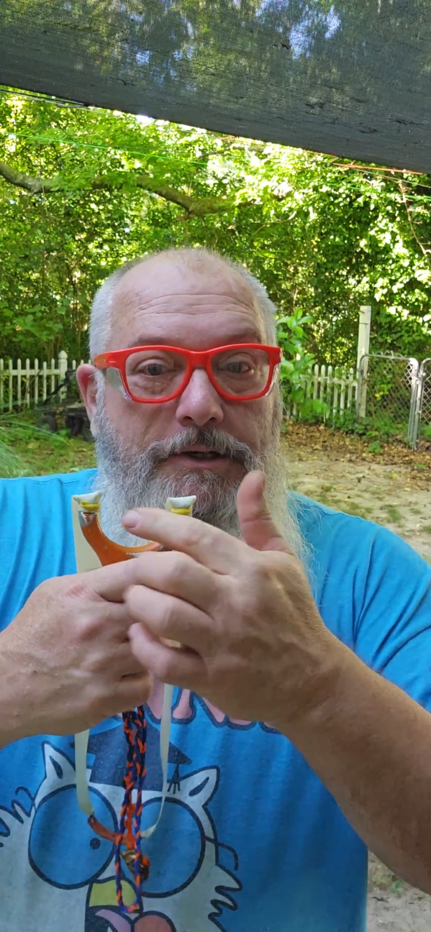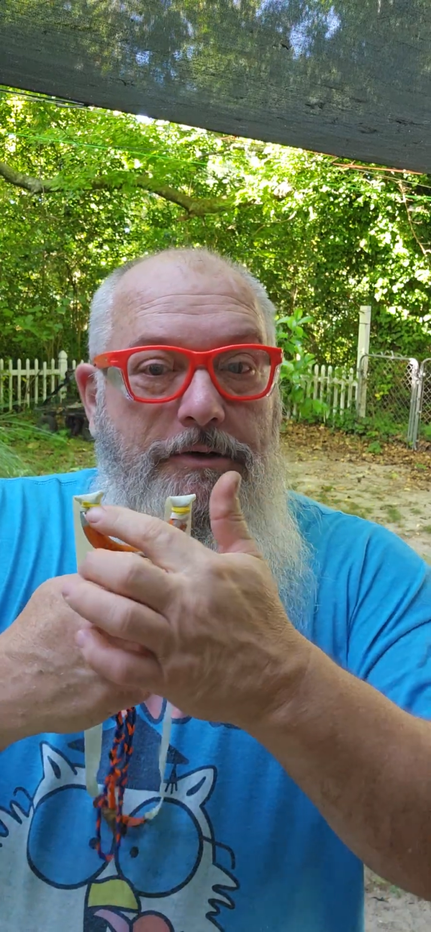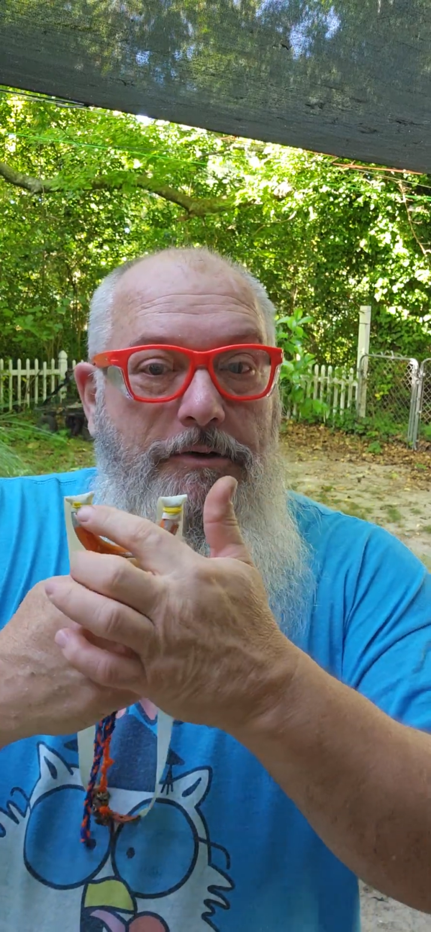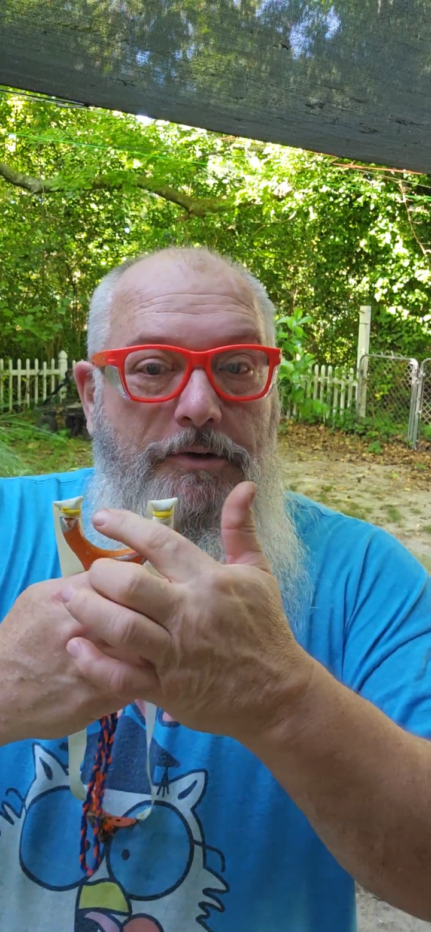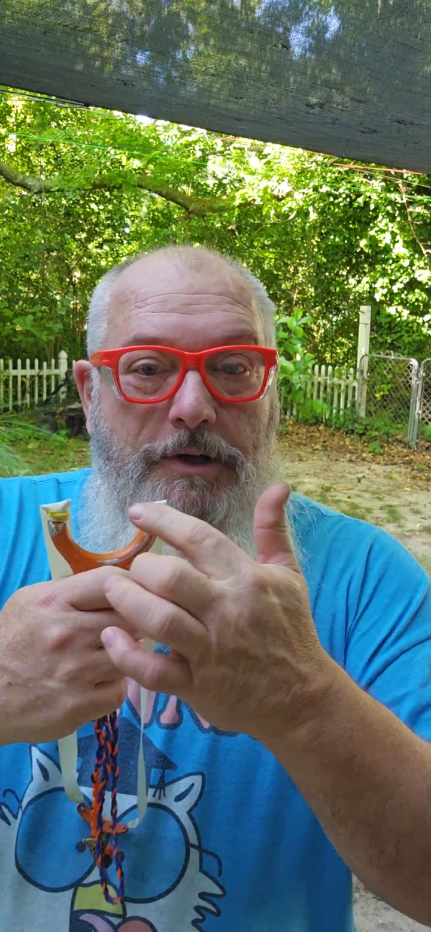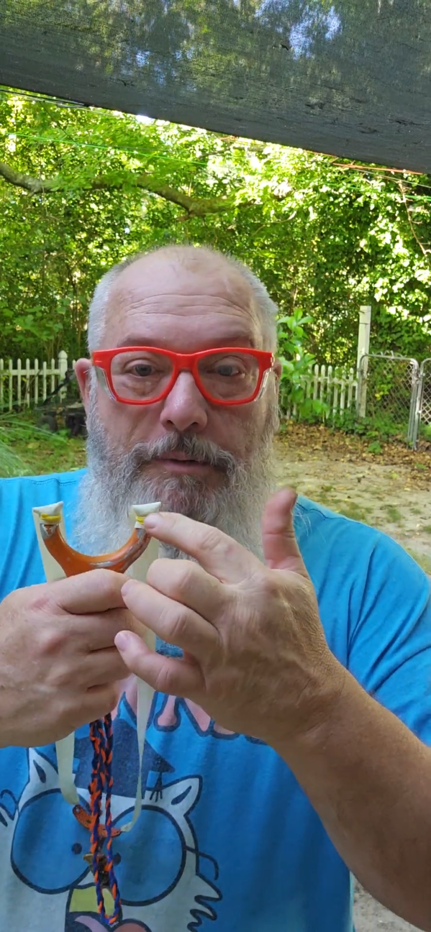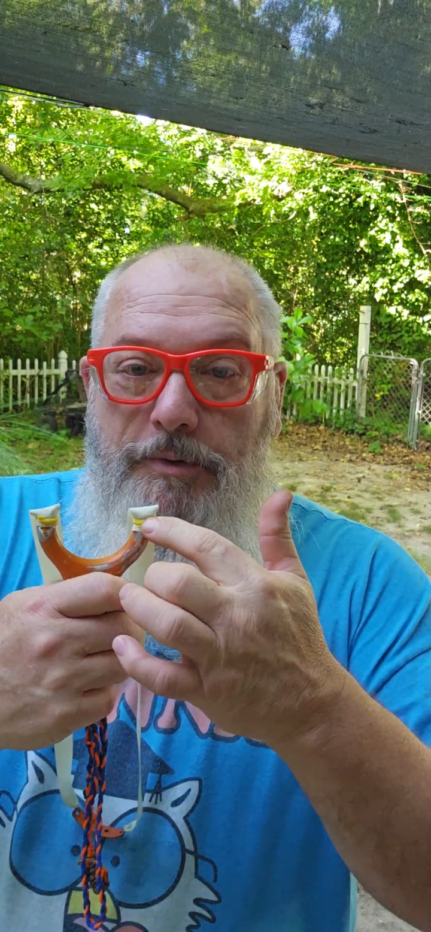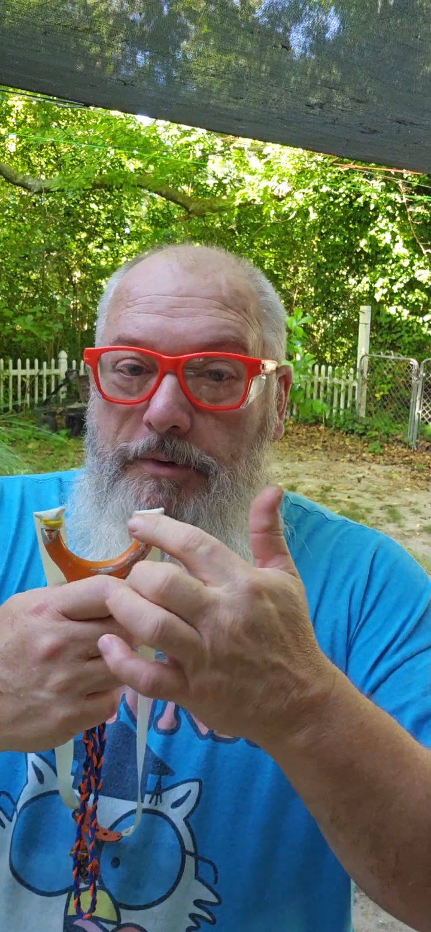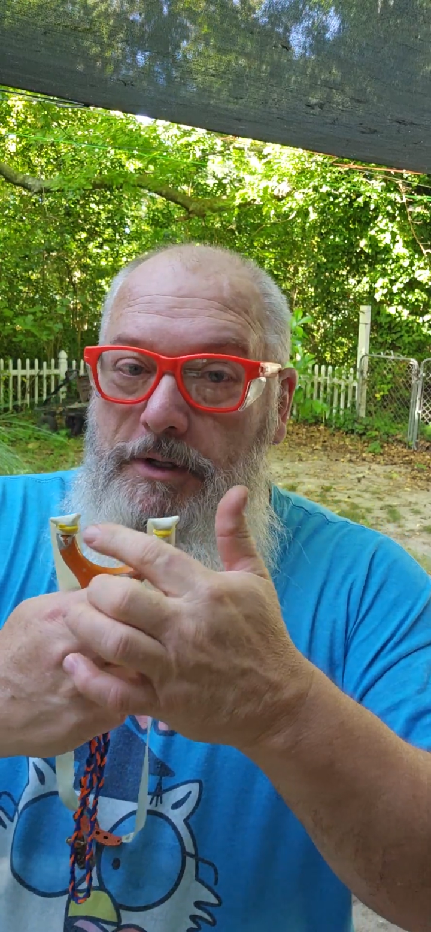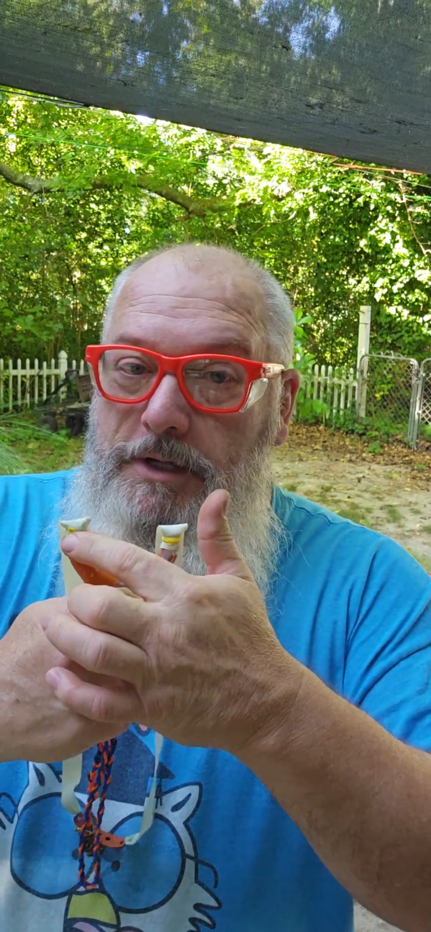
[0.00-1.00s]
you gotta be
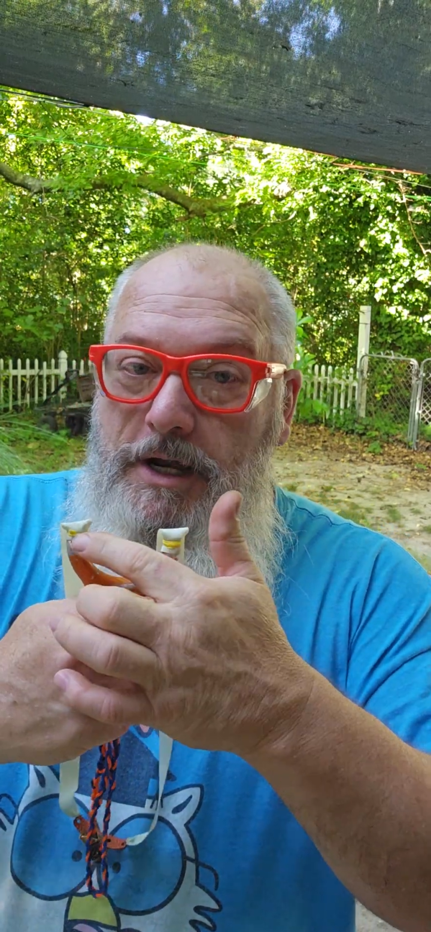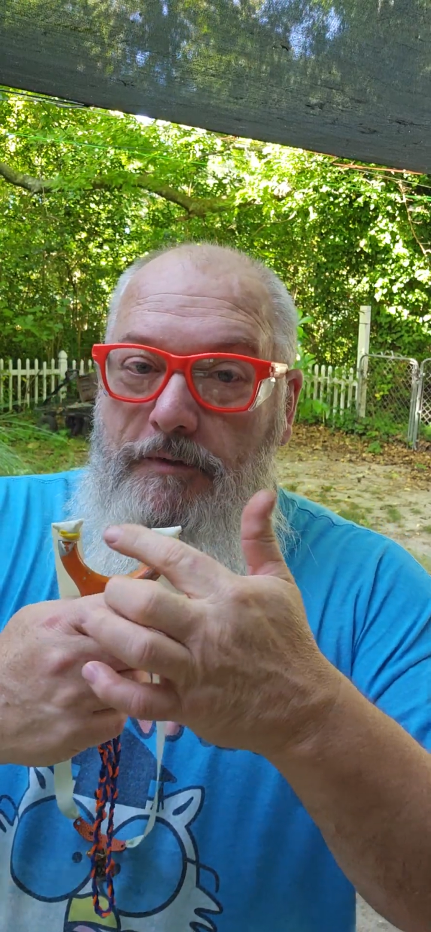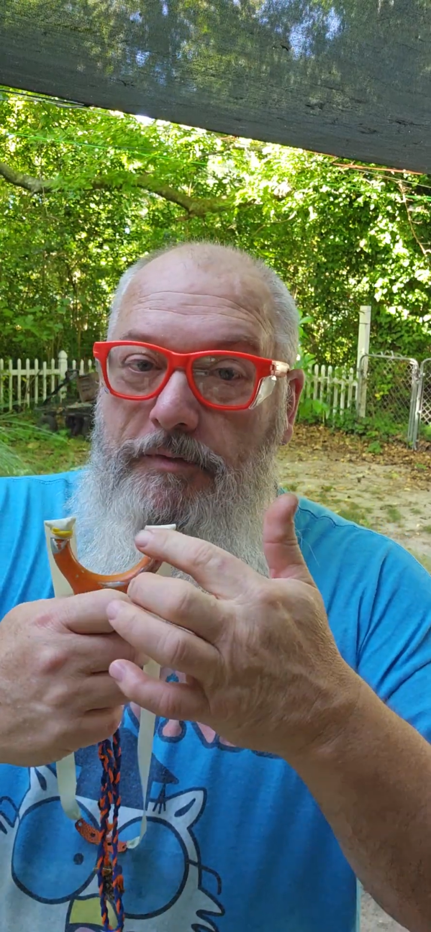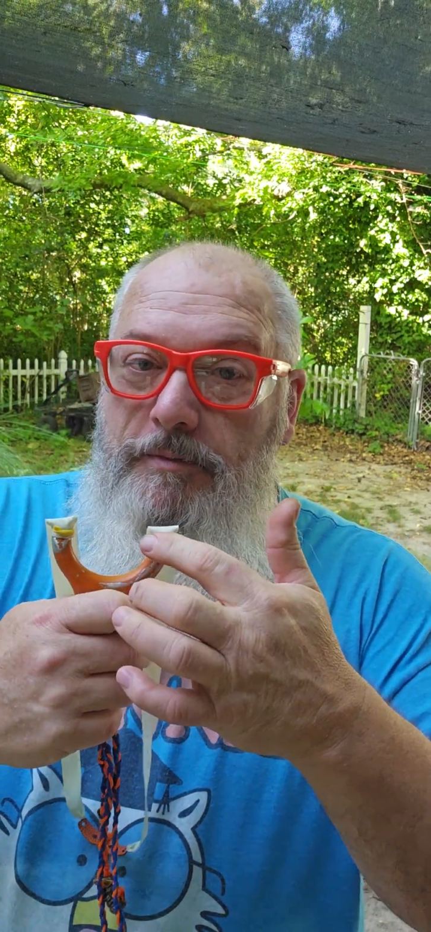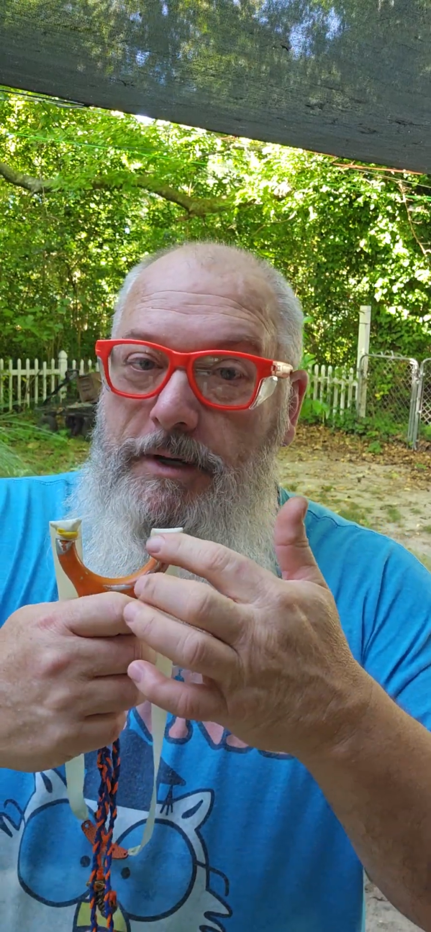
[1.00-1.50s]
really careful to